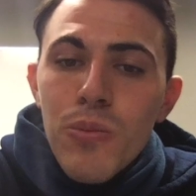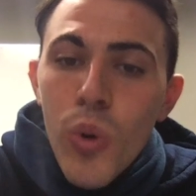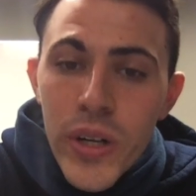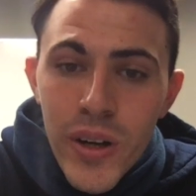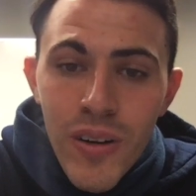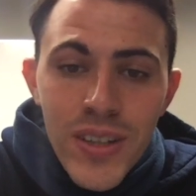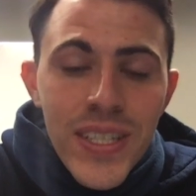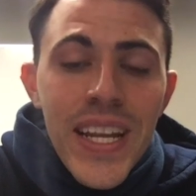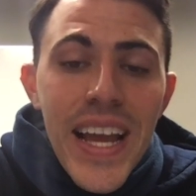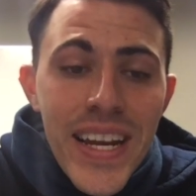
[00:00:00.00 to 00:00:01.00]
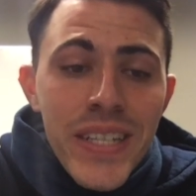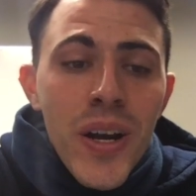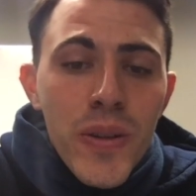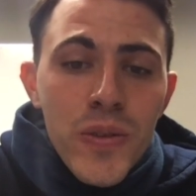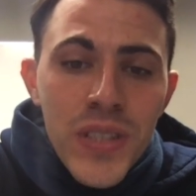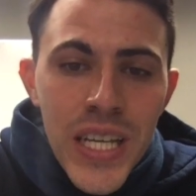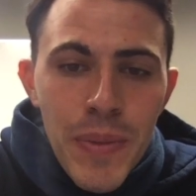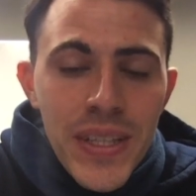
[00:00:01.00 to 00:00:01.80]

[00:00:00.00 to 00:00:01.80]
more yards than any other team.